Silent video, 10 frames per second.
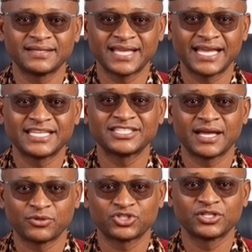That
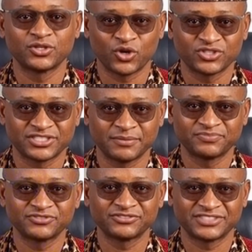assumption cost him
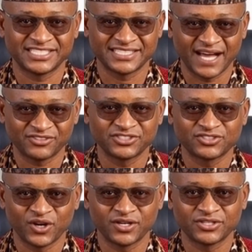
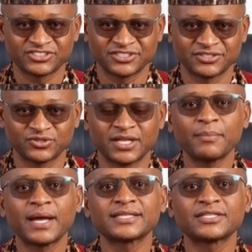$15,000, 3
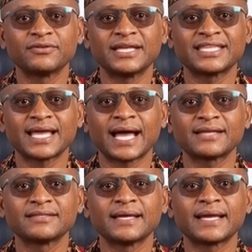months of his
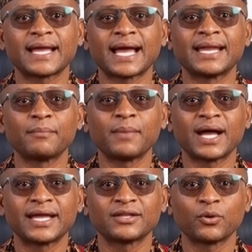life, and a
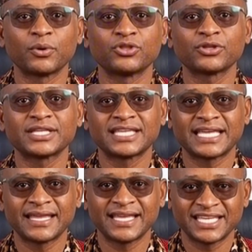market
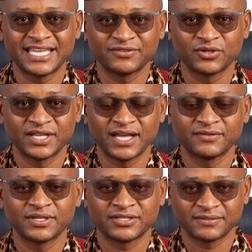opportunity he never
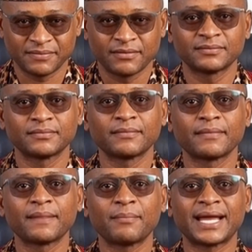recovered.
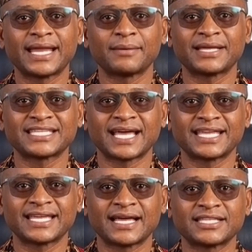My name is
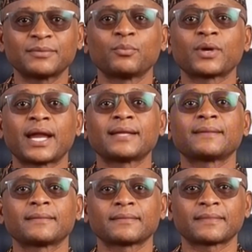Dadi Nantimula.
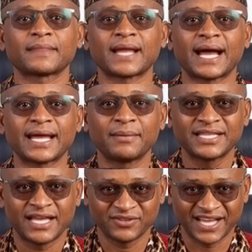I am
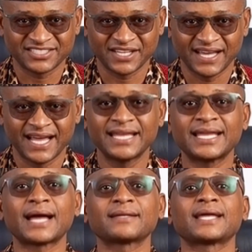a director at
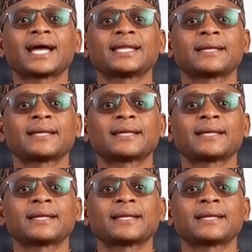NAFDAC.